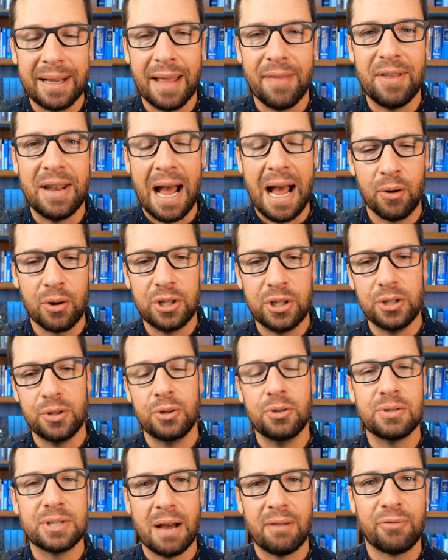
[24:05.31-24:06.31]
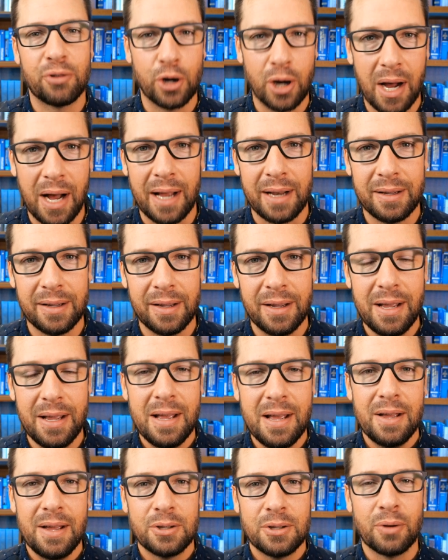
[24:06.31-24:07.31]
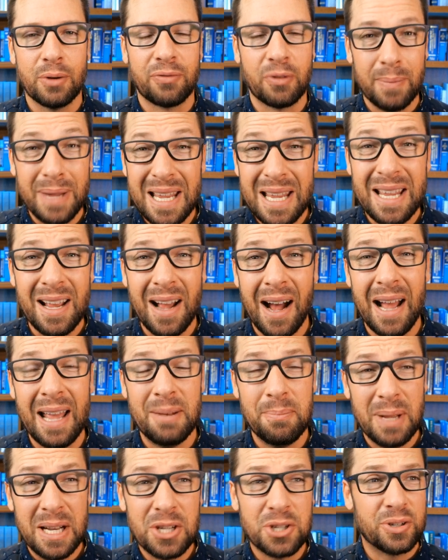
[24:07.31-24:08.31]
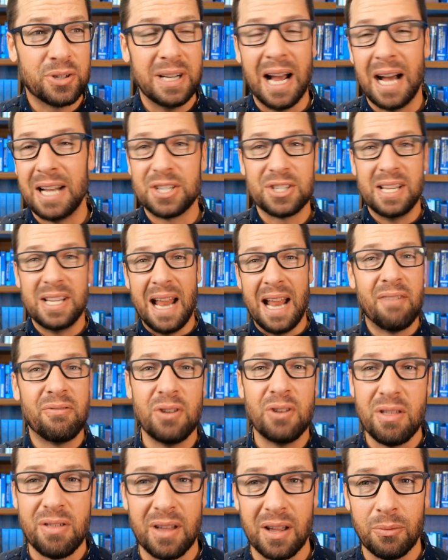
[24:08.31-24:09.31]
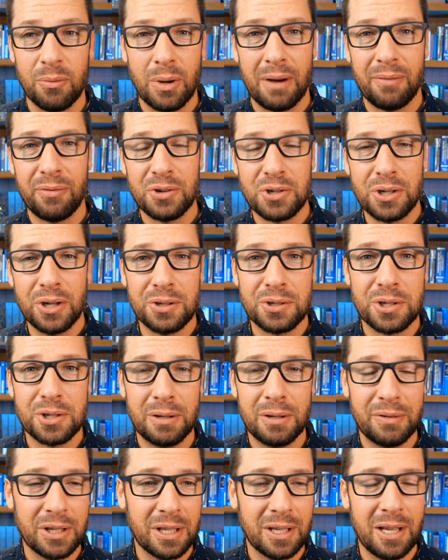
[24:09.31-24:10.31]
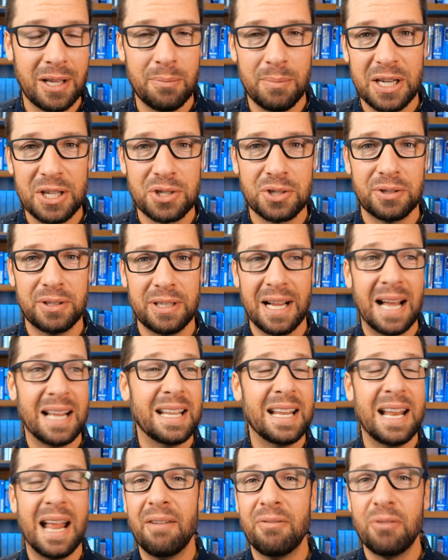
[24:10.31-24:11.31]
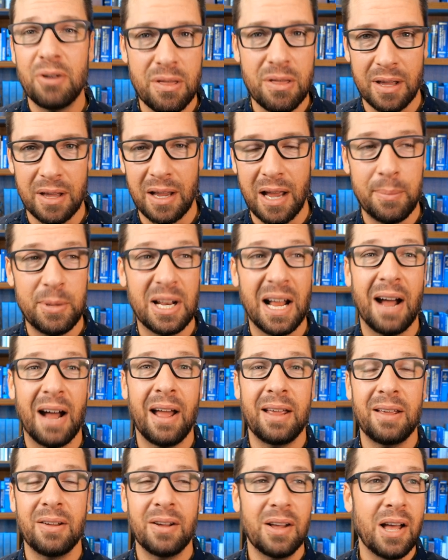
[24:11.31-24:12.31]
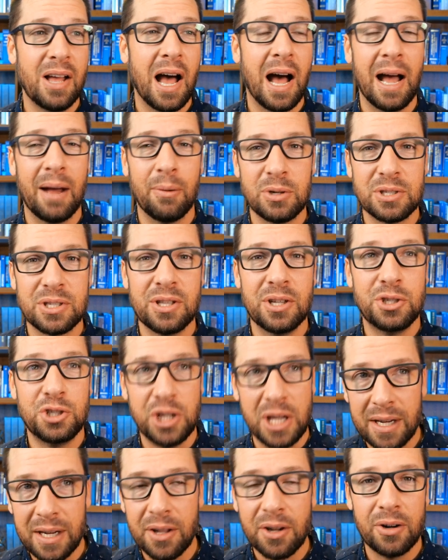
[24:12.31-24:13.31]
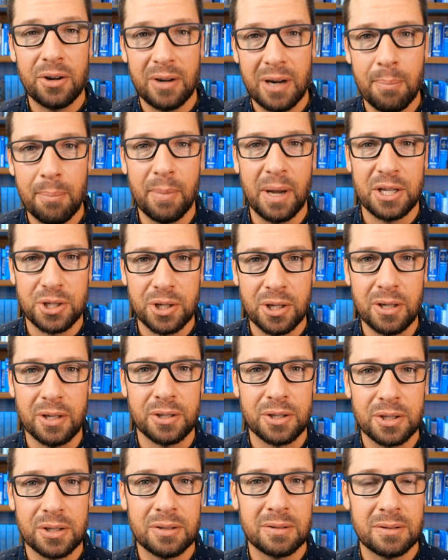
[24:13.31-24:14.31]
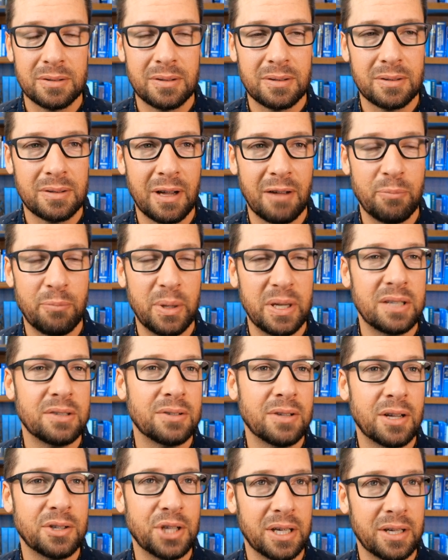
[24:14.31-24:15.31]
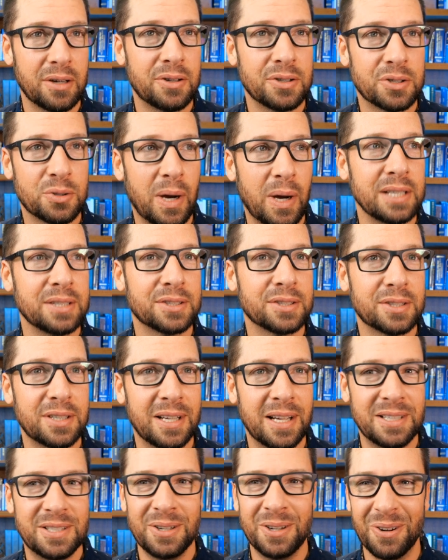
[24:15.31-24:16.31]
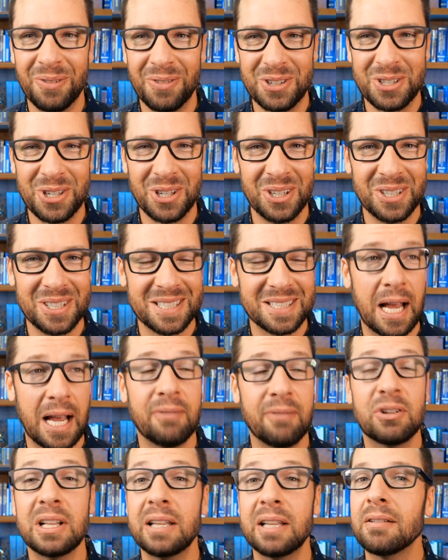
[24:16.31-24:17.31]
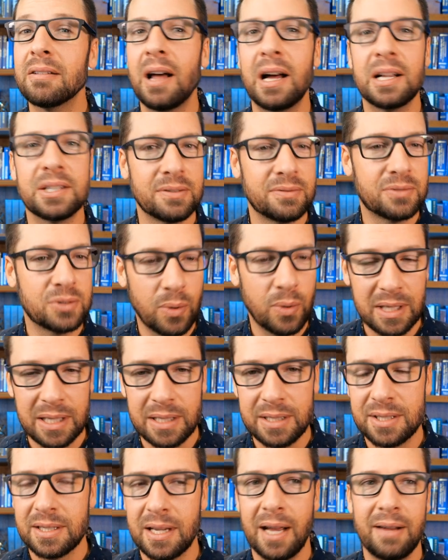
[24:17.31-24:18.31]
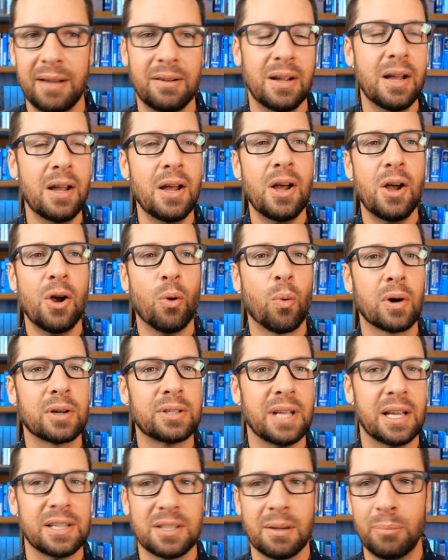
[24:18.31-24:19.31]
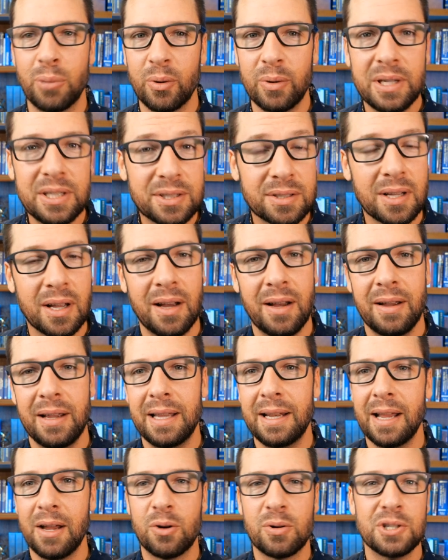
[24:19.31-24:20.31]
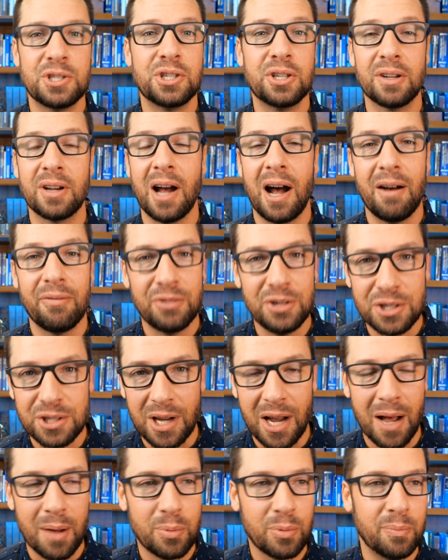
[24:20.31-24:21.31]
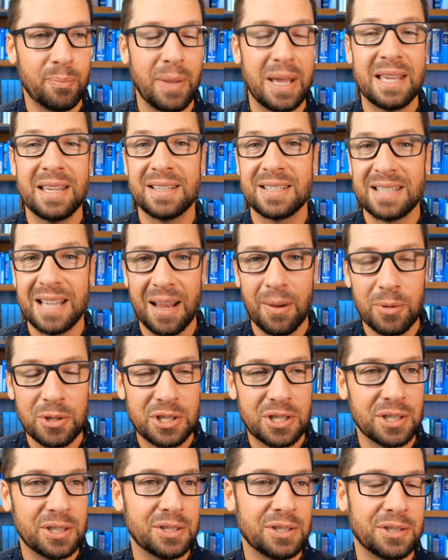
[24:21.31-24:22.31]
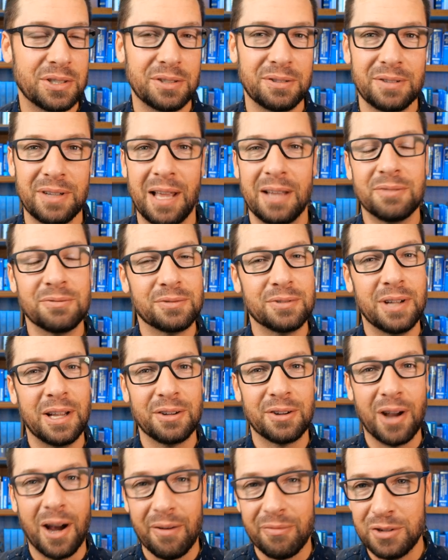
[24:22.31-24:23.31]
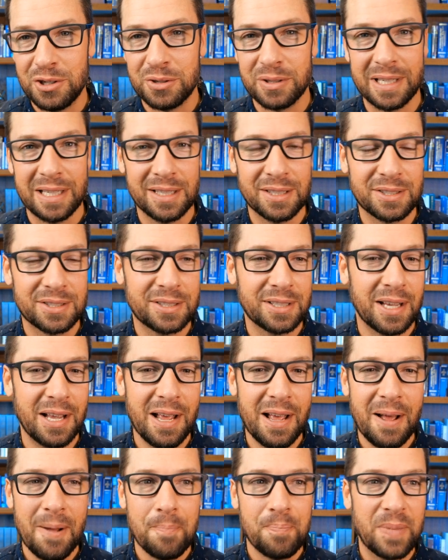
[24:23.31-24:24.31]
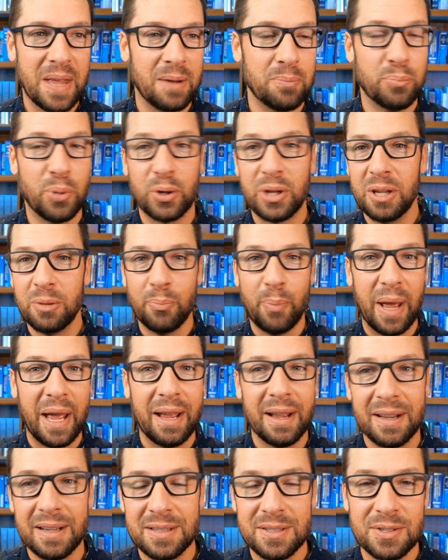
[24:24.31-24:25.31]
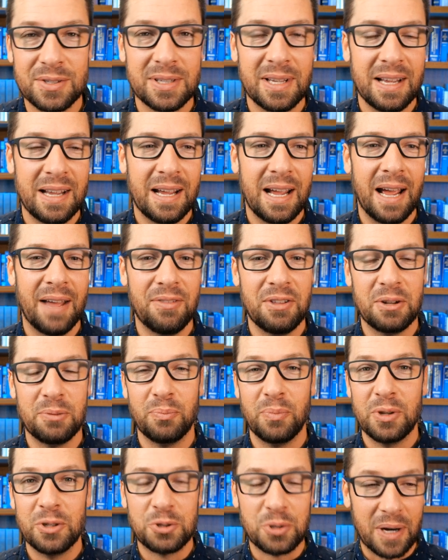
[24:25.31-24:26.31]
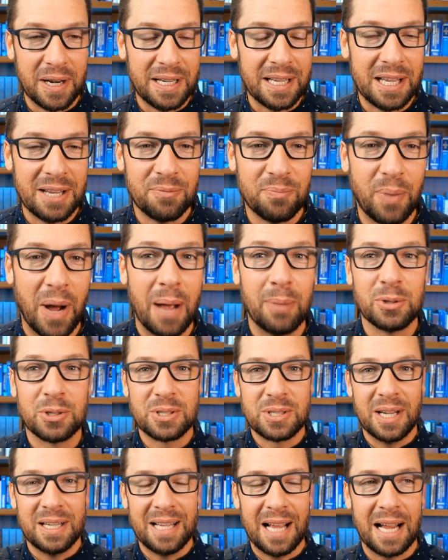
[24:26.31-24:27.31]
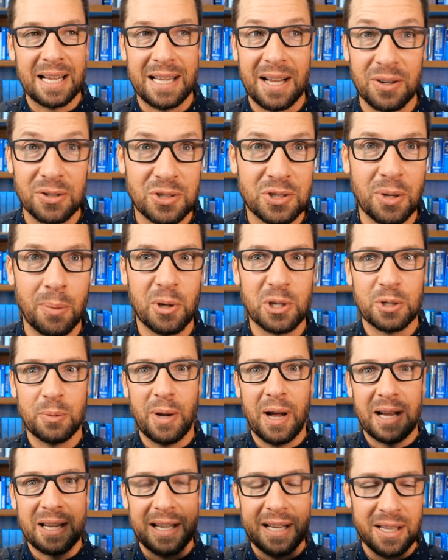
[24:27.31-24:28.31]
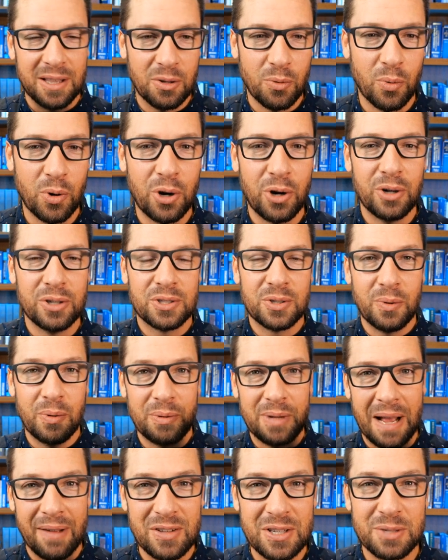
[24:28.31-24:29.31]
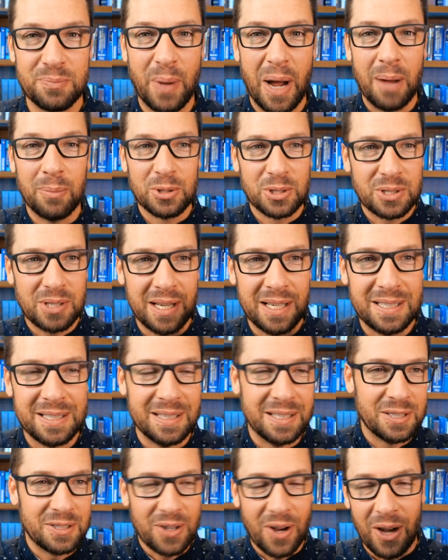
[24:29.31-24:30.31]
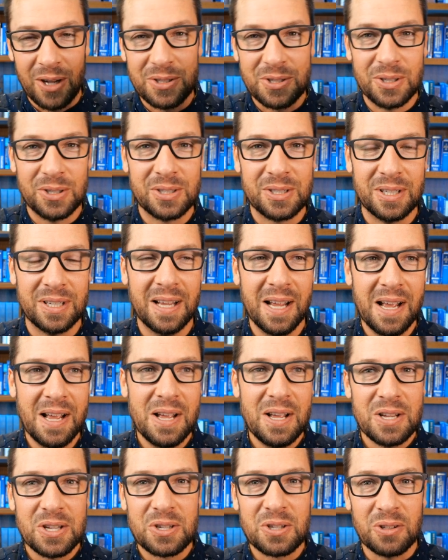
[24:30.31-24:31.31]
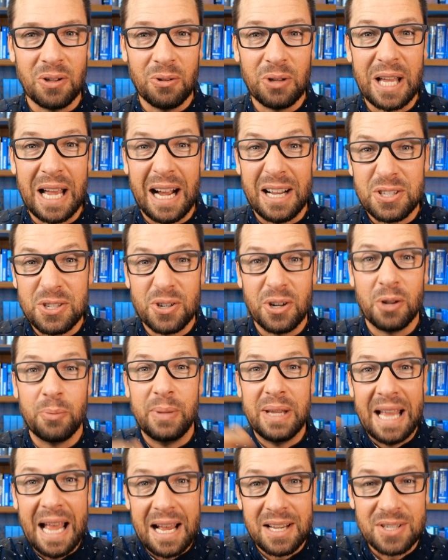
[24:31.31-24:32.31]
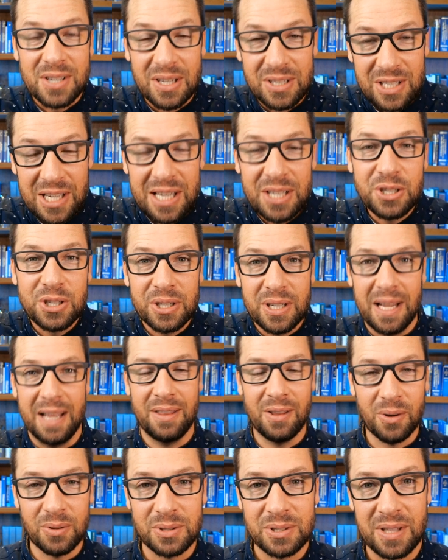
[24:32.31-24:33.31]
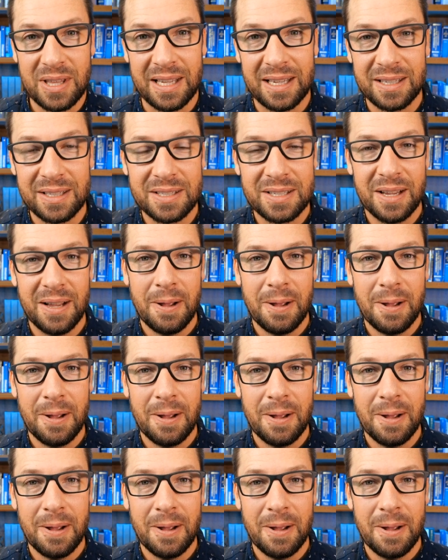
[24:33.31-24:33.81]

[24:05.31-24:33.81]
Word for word: And then how can you use that for God? So for me, in ministry, I just did everything. When I first started serving in ministry, I did everything. I mean, I was the janitor at my church. I've been a janitor twice at two different churches. I've cleaned lots of toilets. I worked as a barista in a Christian coffee shop, making sandwiches and coffee drinks and booking bands and then trying to get Bible study. I cared so much about getting the word, so we'd have these Bible studies and these concerts. And slowly I started being asked to teach at those things.